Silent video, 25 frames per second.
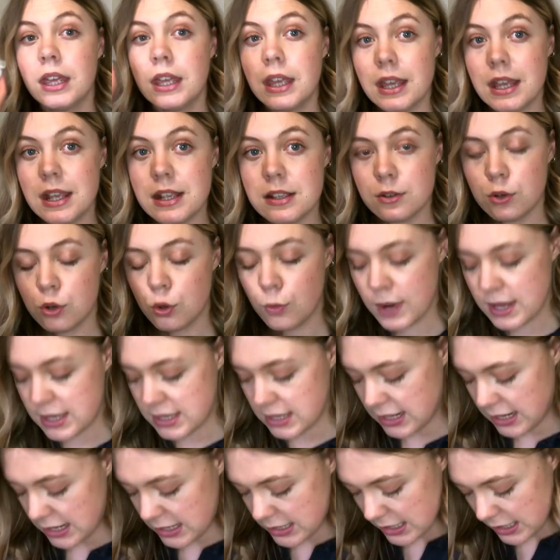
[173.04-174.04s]
is always
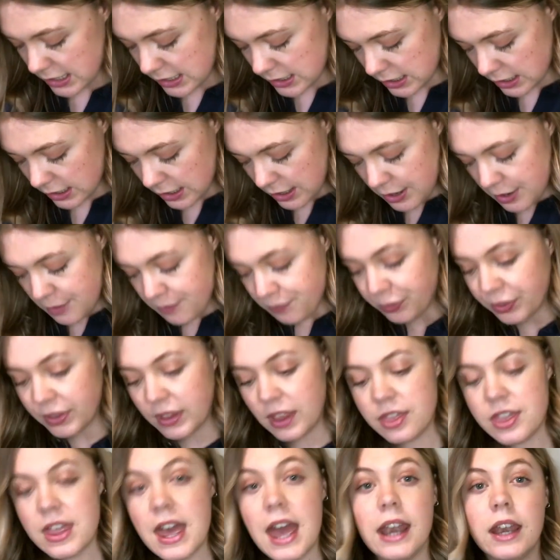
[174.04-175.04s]
needed.
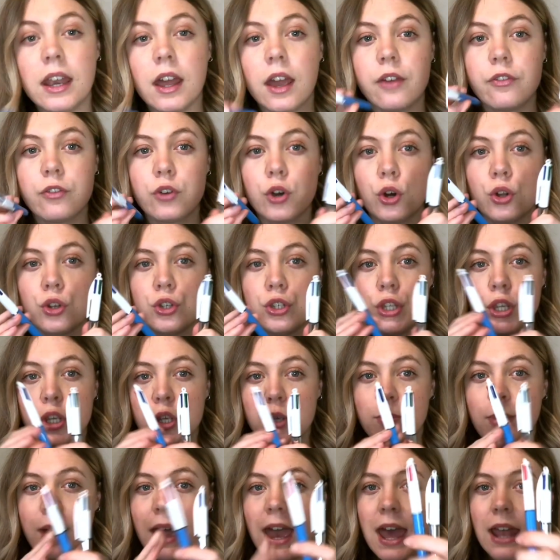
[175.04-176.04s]
Then I've got 2
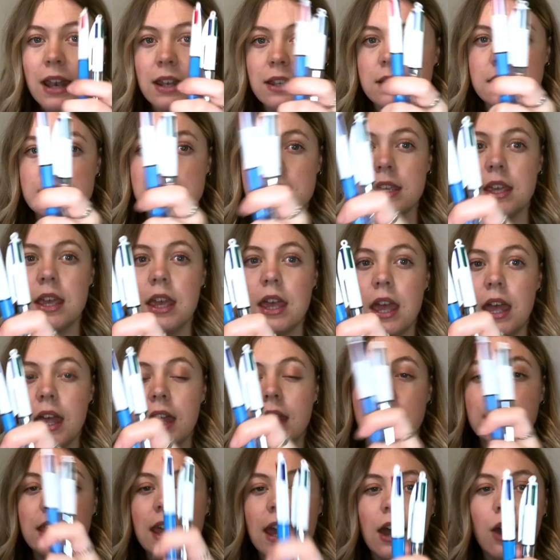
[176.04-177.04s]
pens.
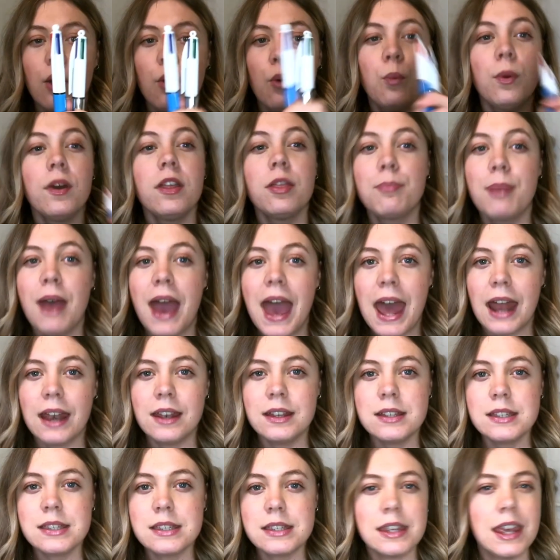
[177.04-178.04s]
Now with
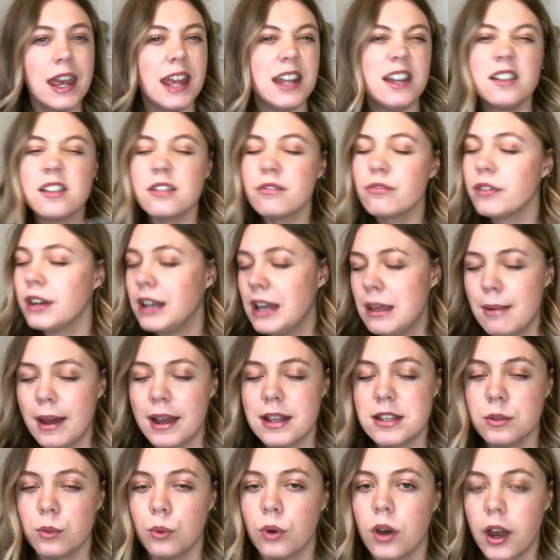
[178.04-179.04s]
pens it doesn't really
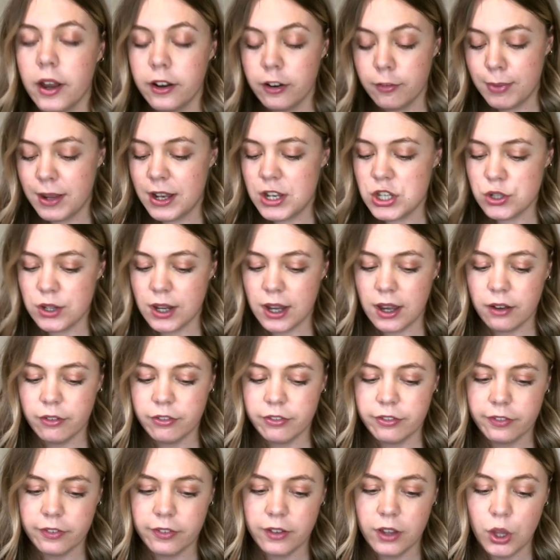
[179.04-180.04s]
matter what kind of pen you
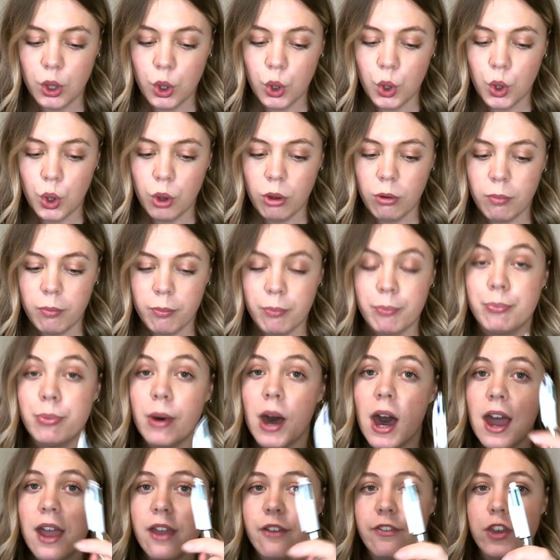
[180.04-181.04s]
have,
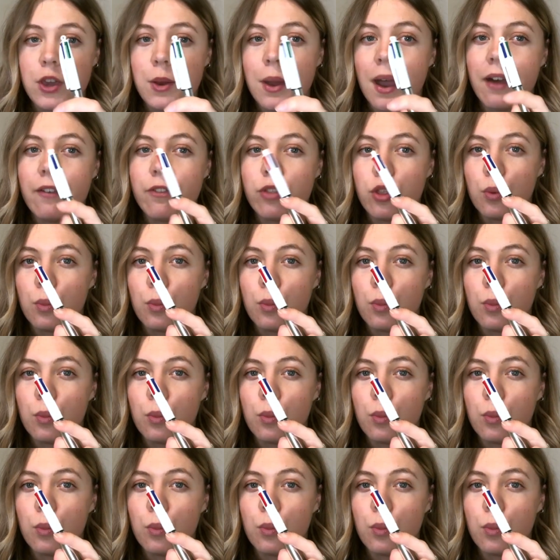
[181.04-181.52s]
but if you have the